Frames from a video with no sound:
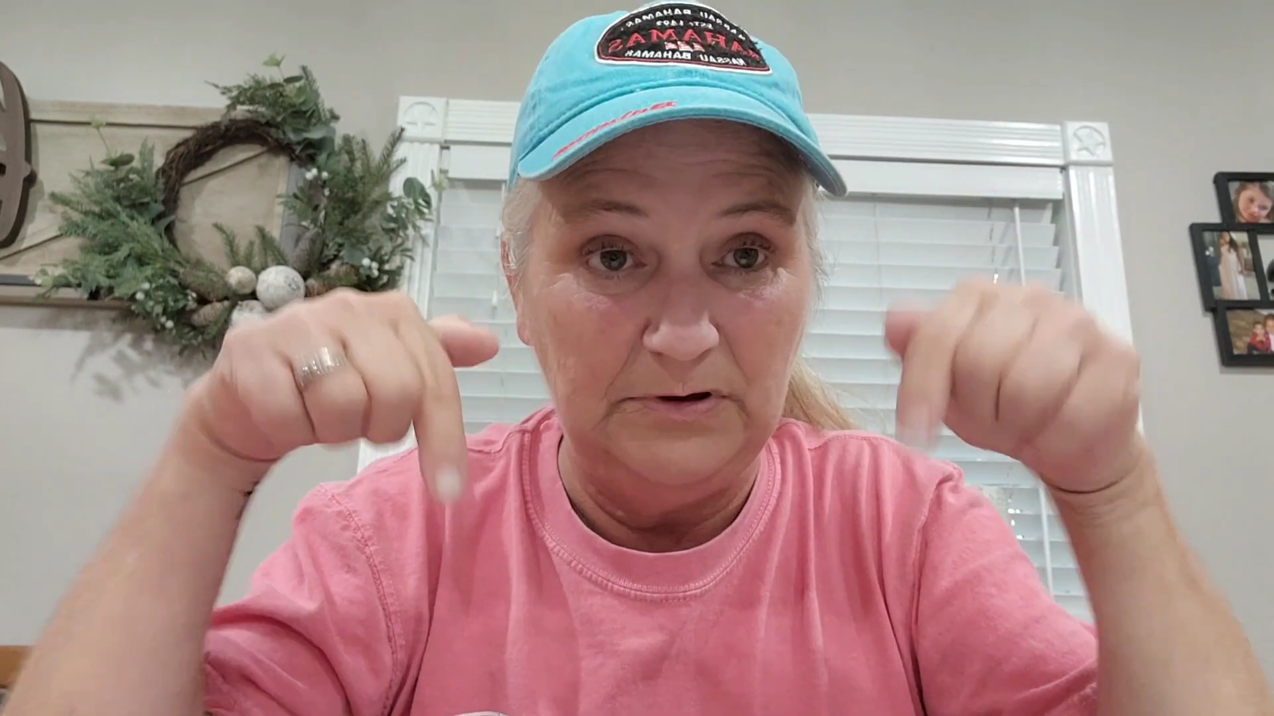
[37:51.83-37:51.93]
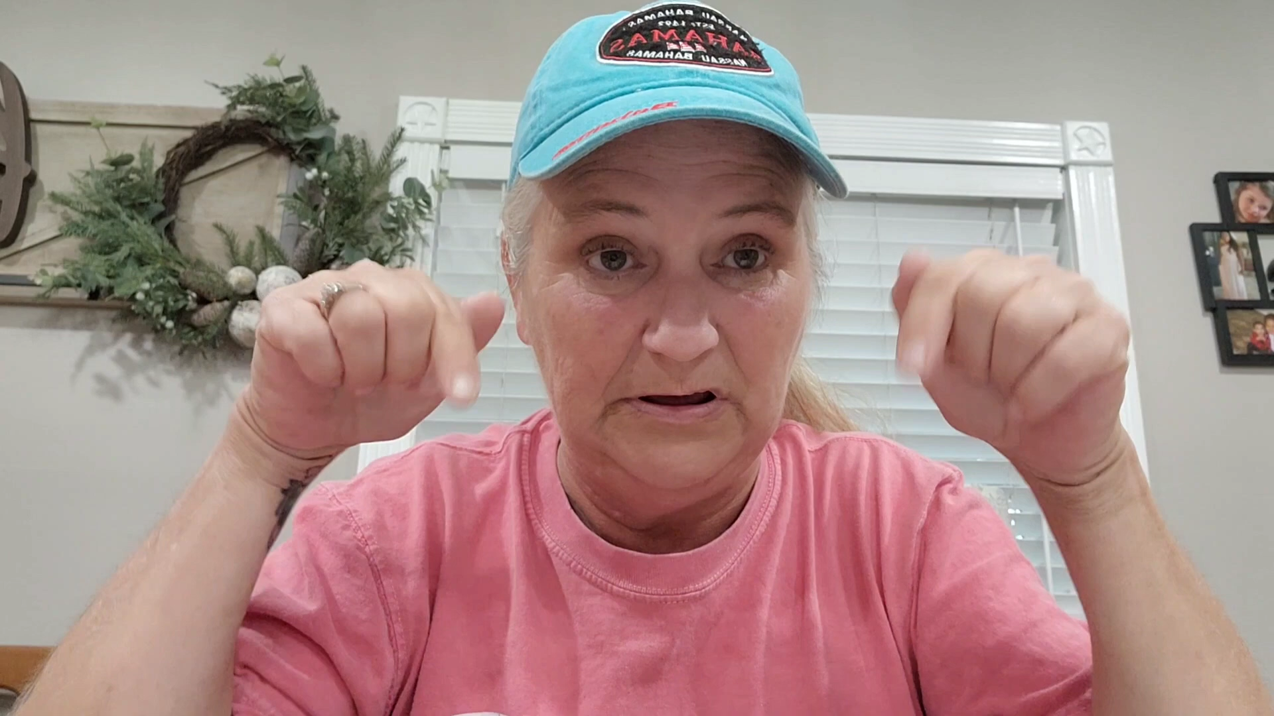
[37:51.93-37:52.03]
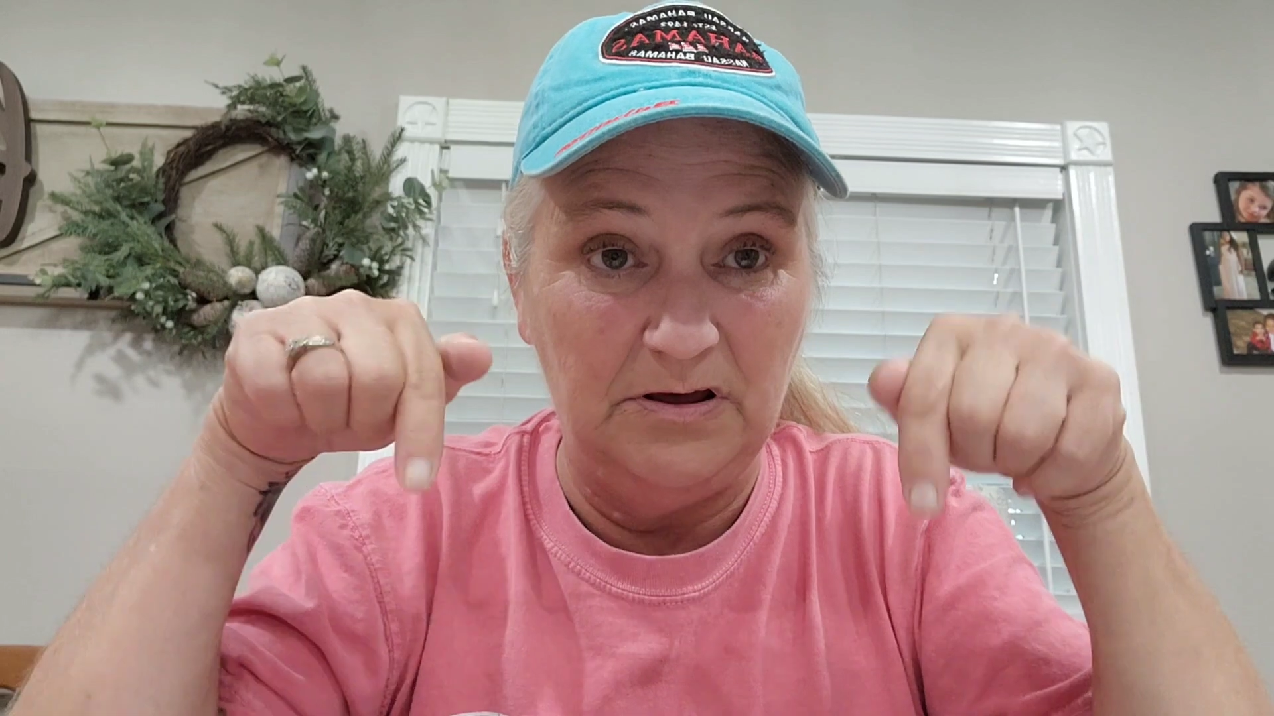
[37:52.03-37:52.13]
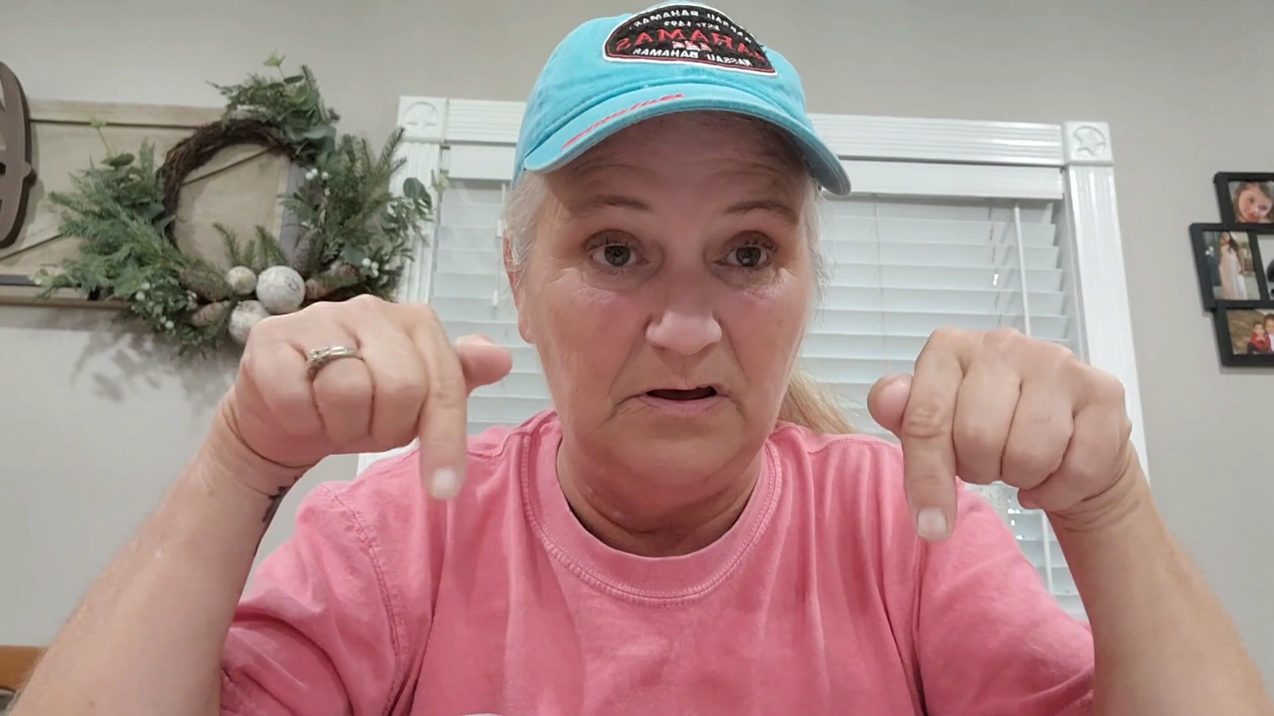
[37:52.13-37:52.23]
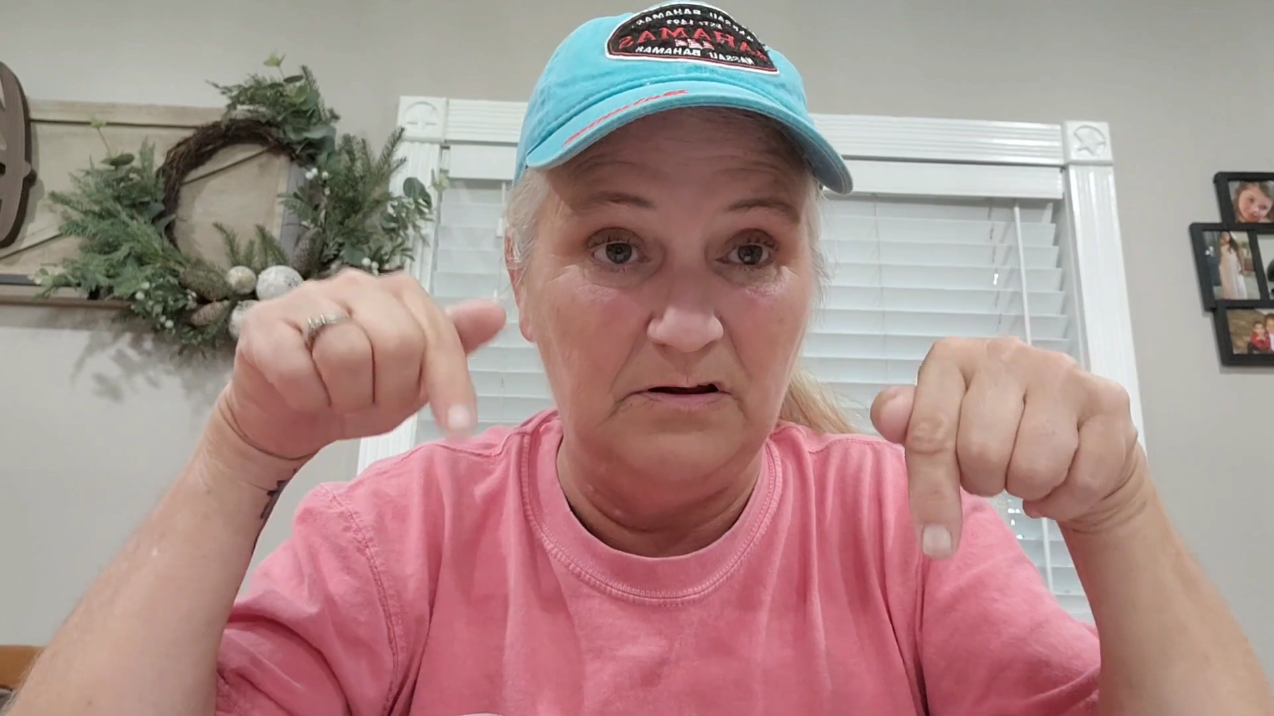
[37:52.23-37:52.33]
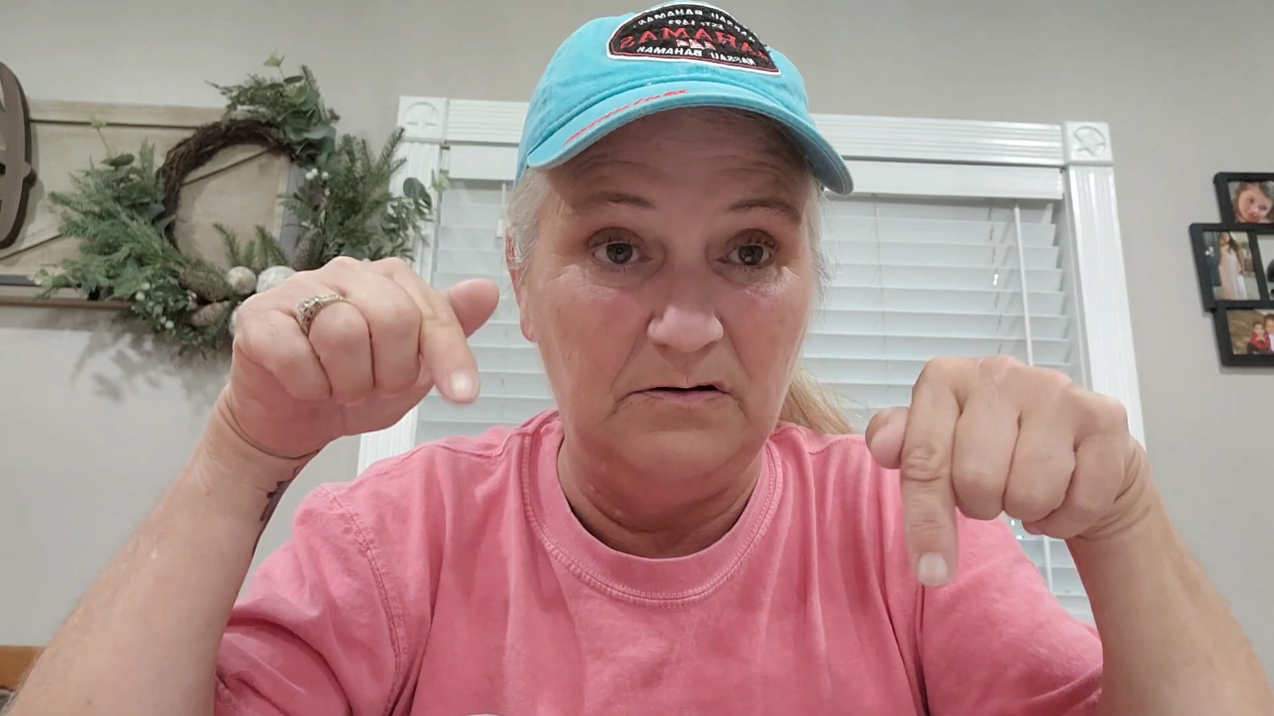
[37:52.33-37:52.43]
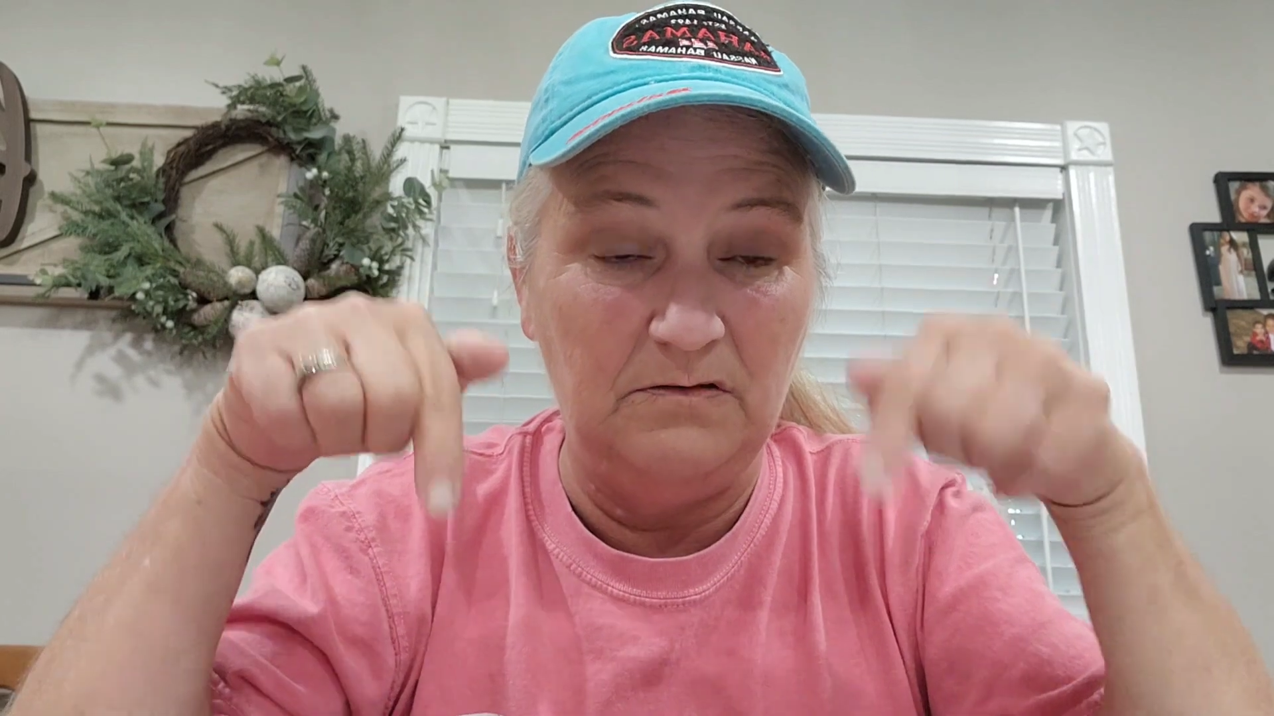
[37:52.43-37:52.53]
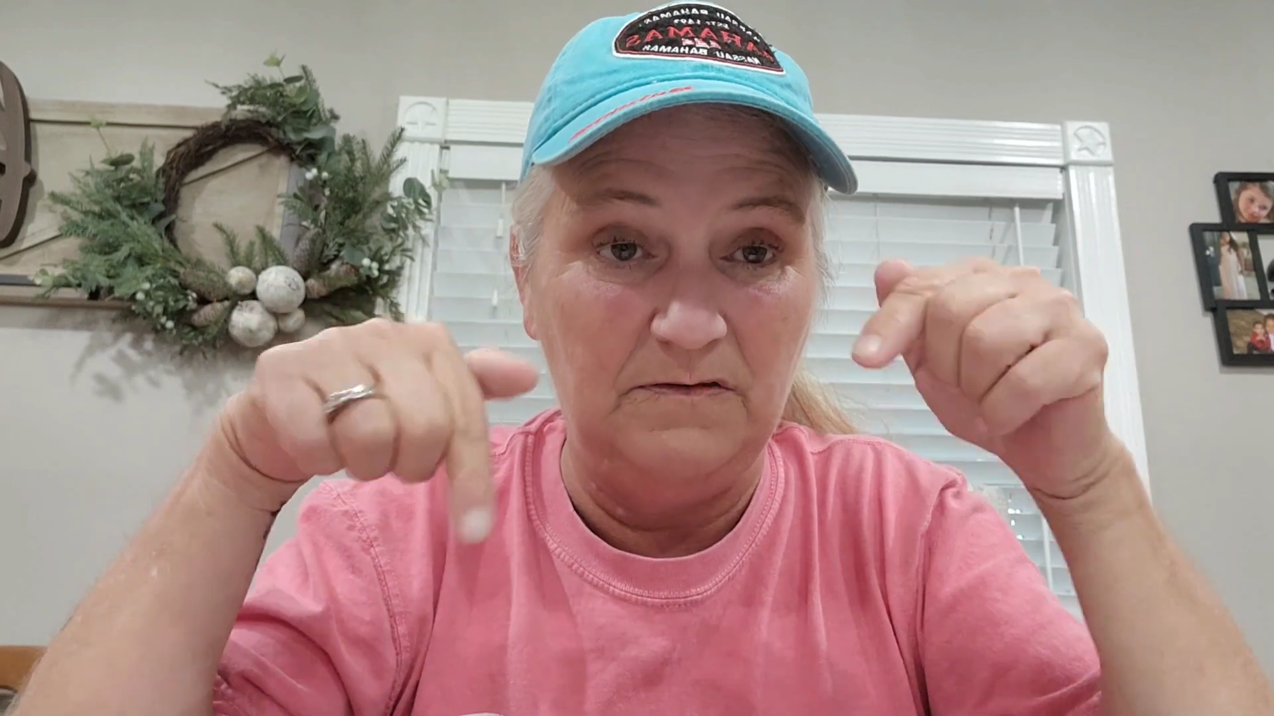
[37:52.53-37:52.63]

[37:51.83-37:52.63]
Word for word: in